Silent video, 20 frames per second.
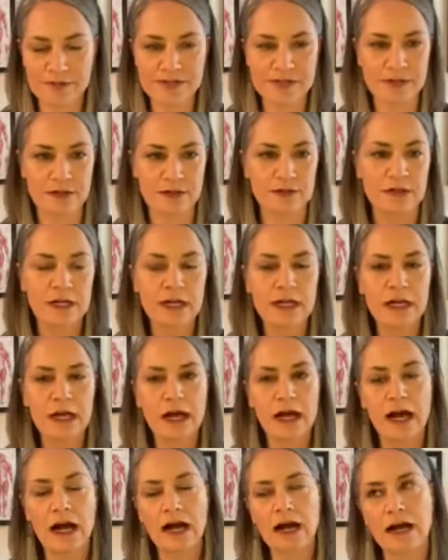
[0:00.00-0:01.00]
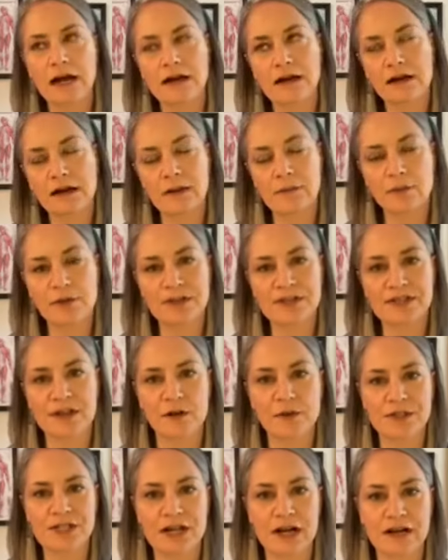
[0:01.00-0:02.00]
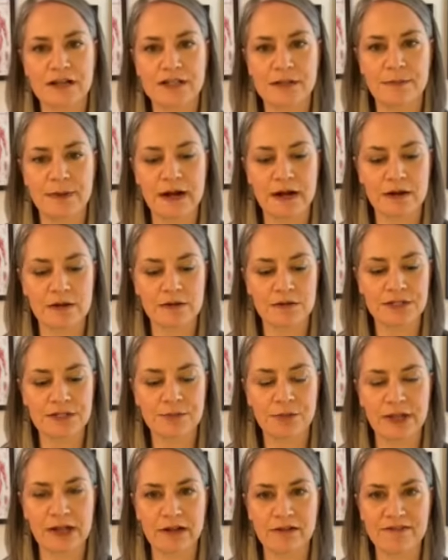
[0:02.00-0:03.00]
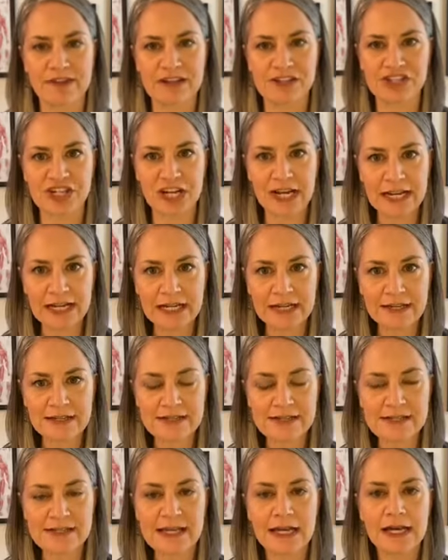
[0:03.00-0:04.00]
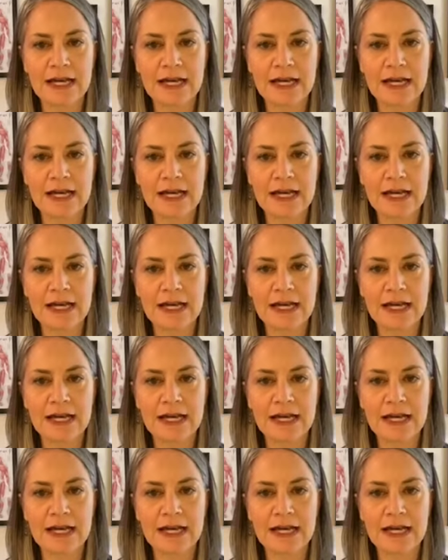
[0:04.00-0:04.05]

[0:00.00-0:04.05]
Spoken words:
So a couple weeks ago we talked about plantar fasciitis.